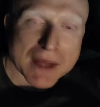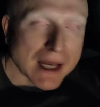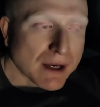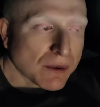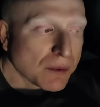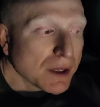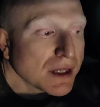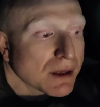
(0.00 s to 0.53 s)

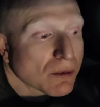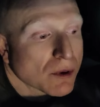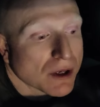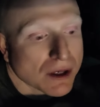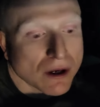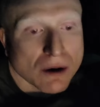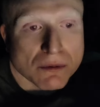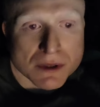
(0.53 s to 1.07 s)
And really where
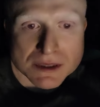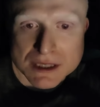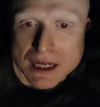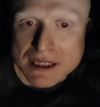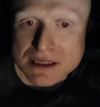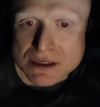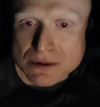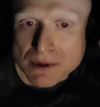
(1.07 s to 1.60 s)
it all
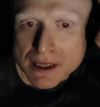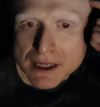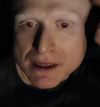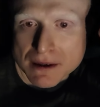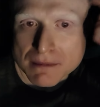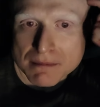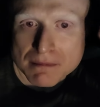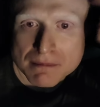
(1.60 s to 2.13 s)
resides is right
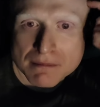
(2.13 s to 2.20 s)
here.